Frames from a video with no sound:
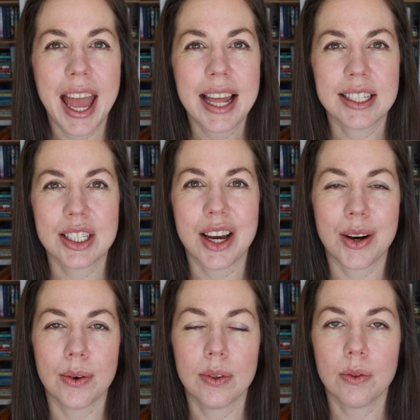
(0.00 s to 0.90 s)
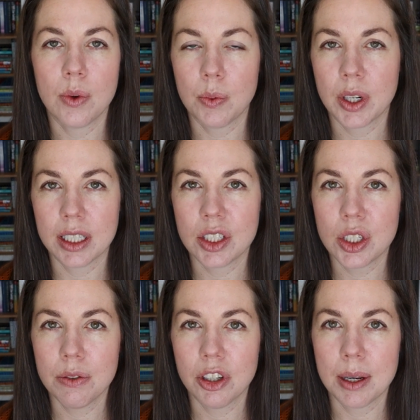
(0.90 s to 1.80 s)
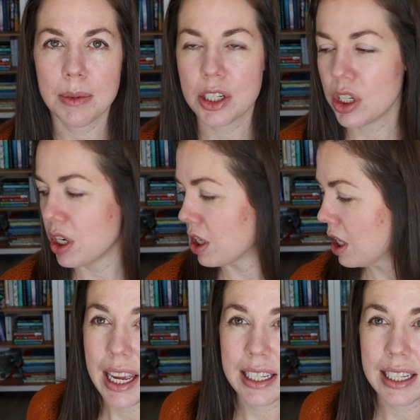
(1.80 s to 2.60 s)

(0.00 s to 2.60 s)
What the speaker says: And so what we're going to do for him this year